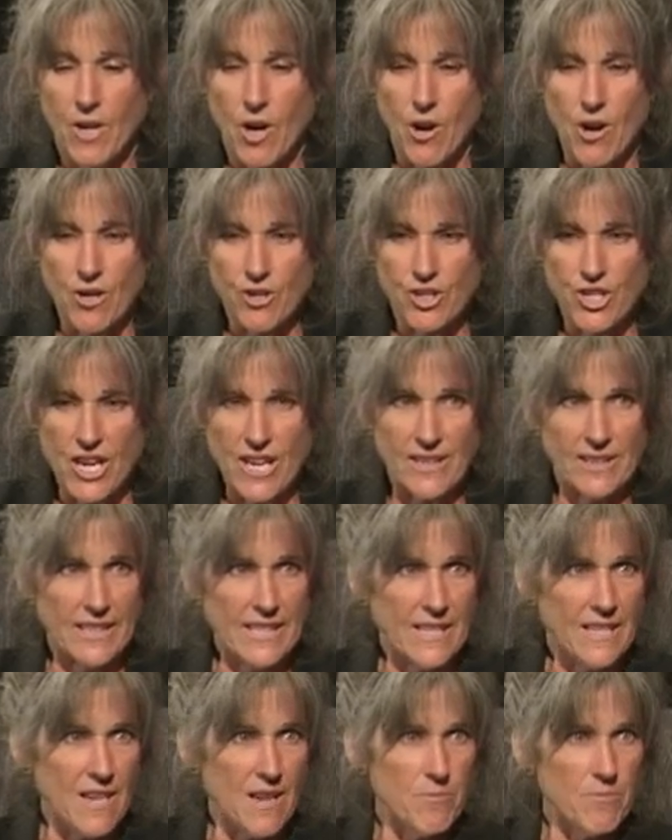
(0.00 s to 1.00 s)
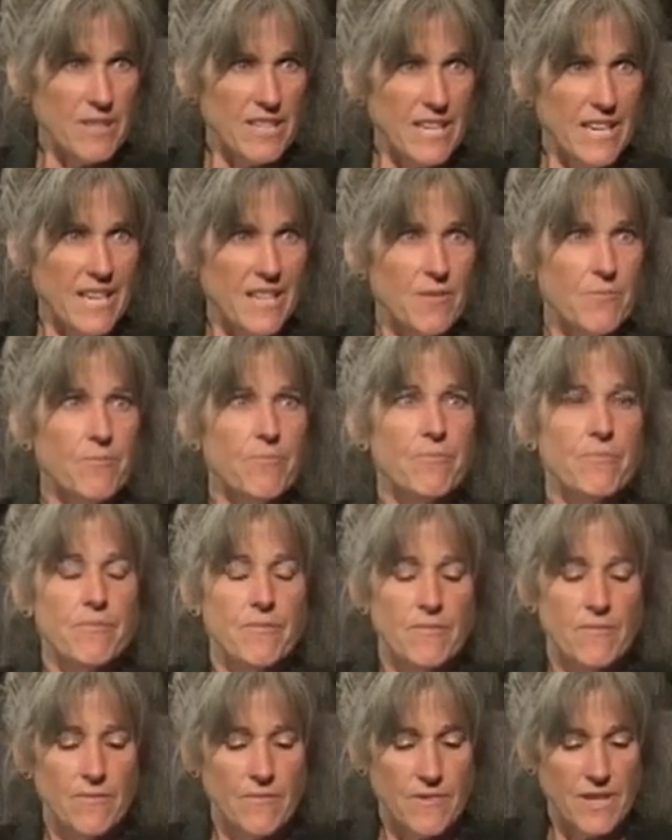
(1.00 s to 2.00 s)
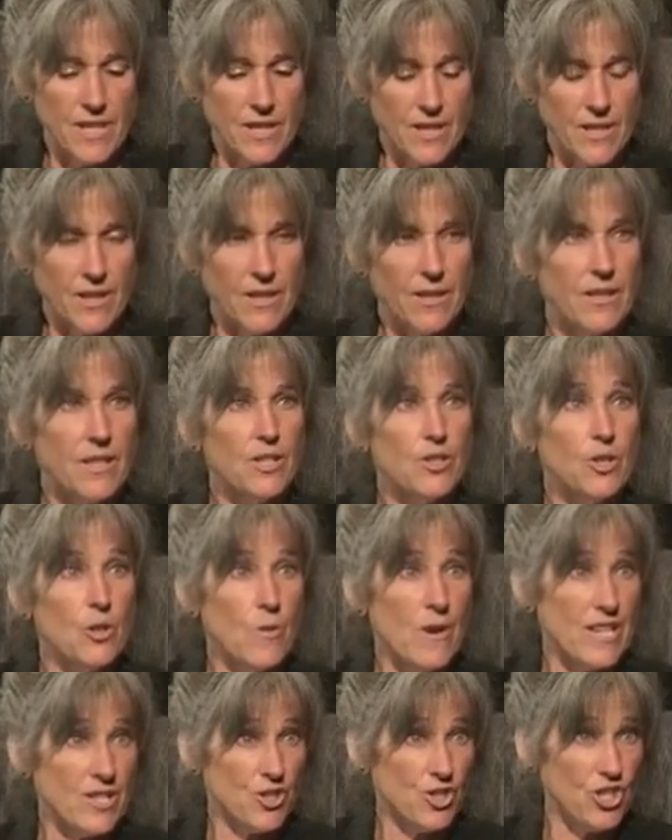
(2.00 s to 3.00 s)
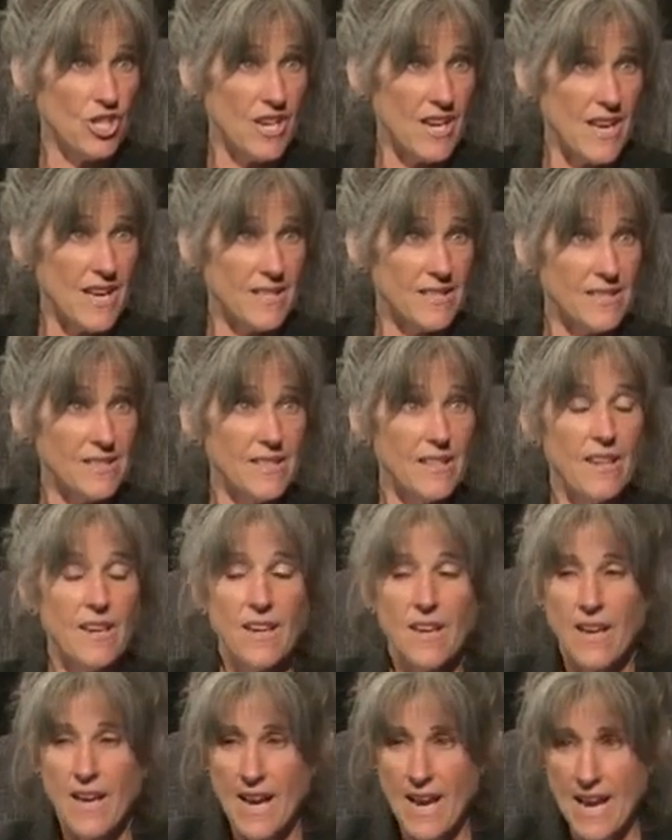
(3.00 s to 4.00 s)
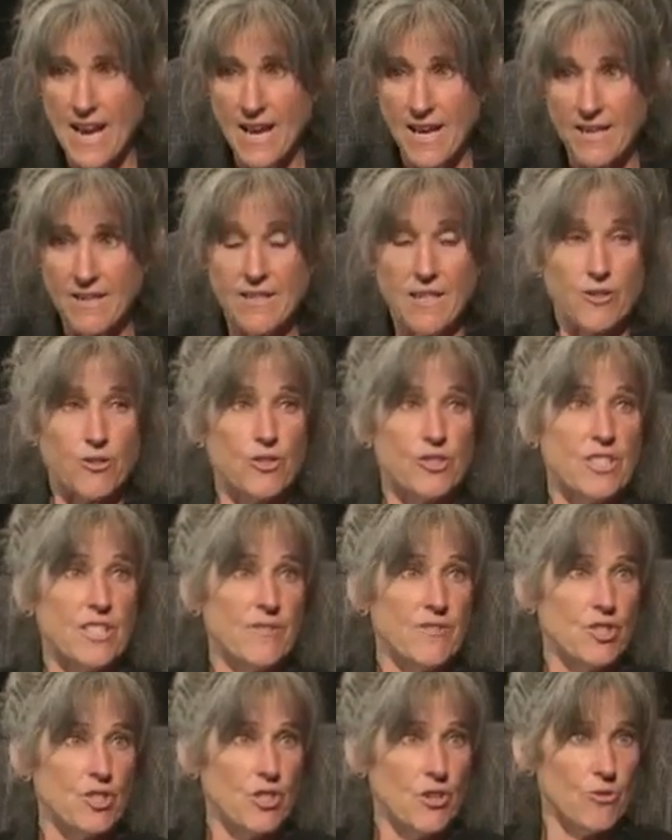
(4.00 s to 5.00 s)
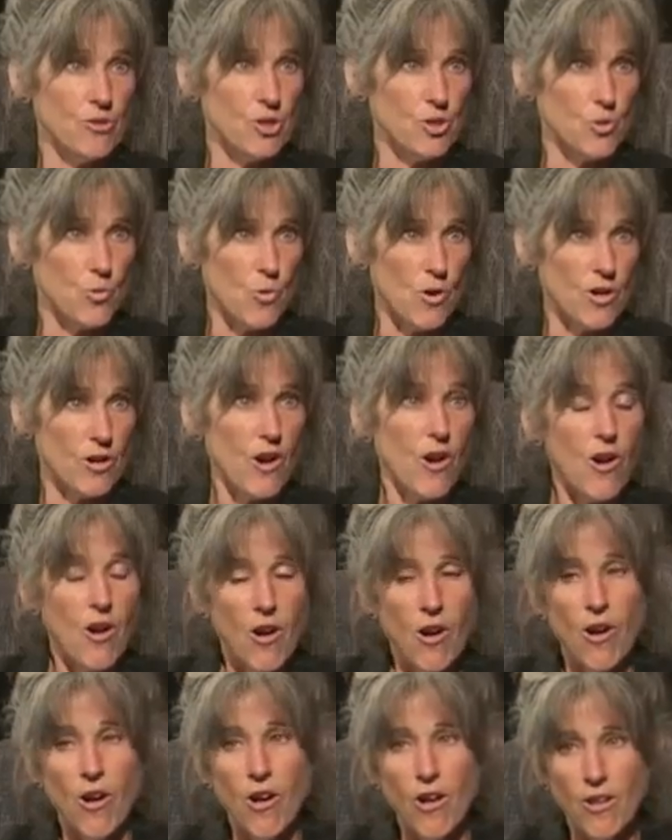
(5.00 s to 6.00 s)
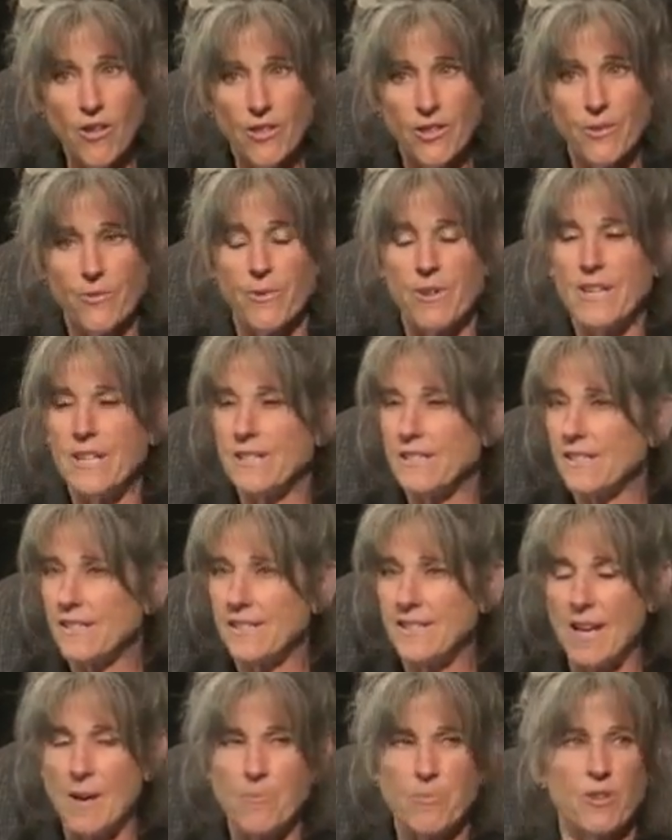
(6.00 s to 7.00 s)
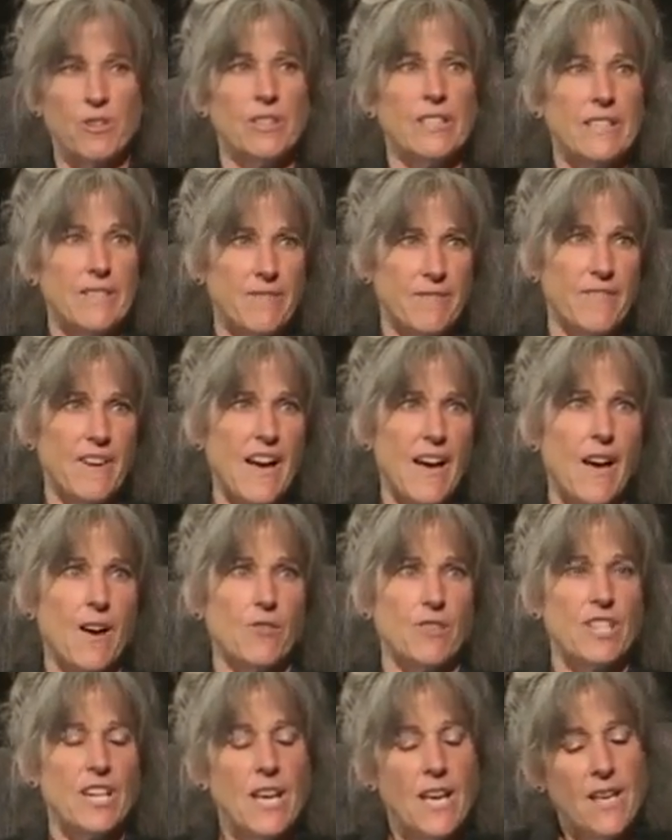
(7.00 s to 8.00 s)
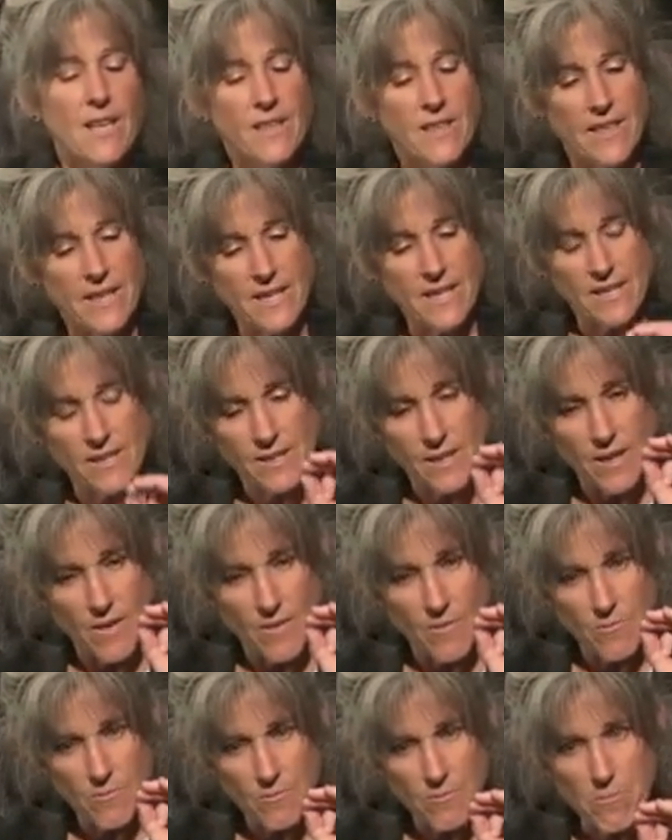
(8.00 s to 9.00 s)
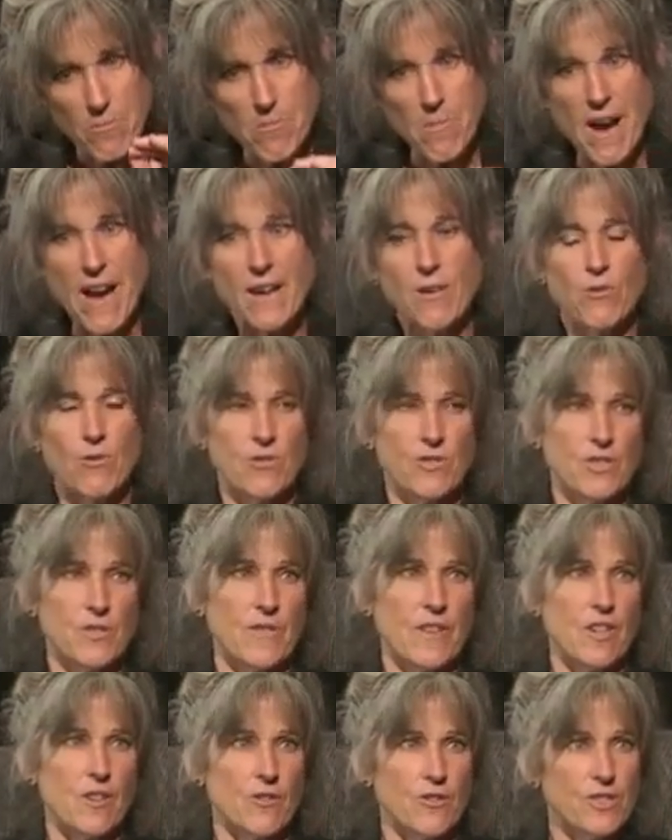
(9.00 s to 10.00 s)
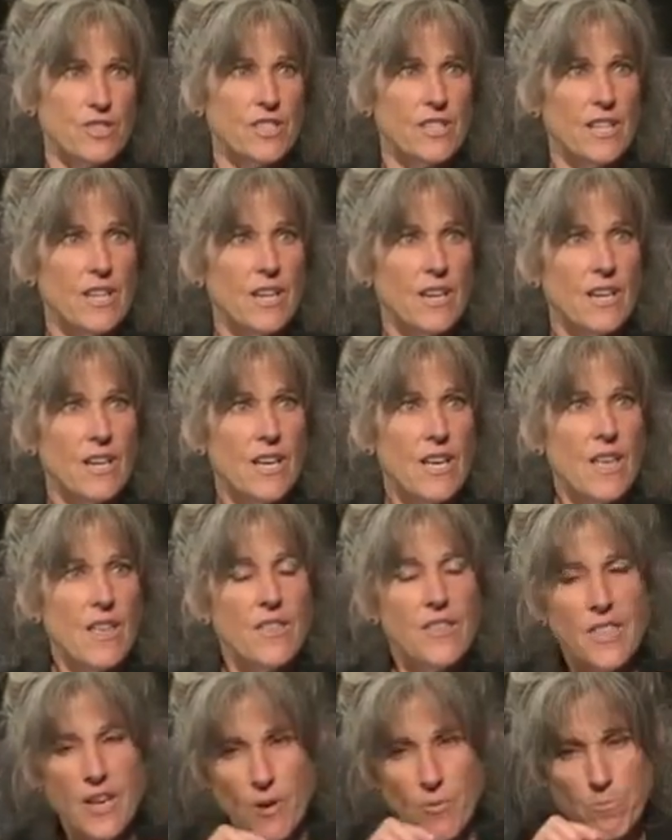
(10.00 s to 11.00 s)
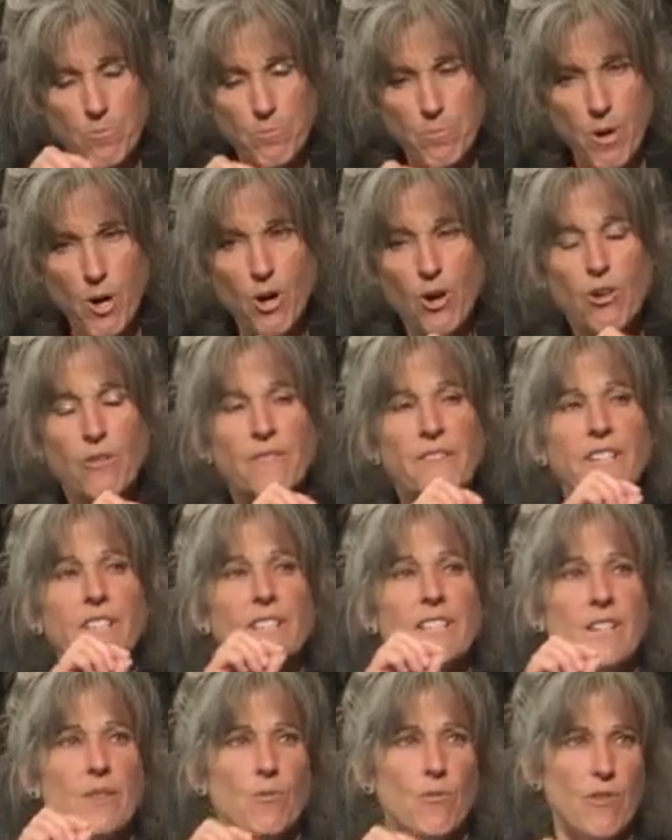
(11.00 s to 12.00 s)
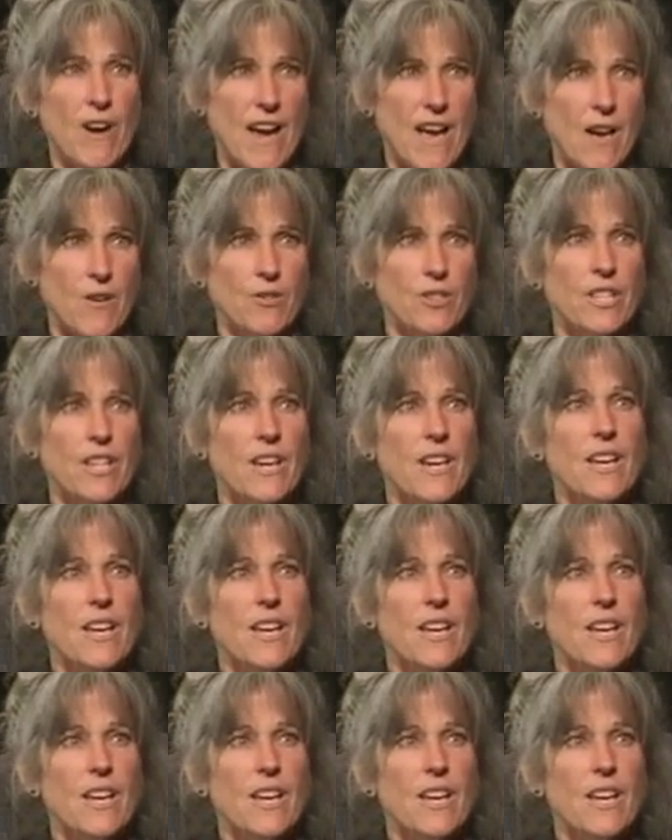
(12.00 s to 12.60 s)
R.J. Lee Company, the USGS, and Dr. Stephen Jones's work. All 3 separately found these microspheres. They're perfectly round.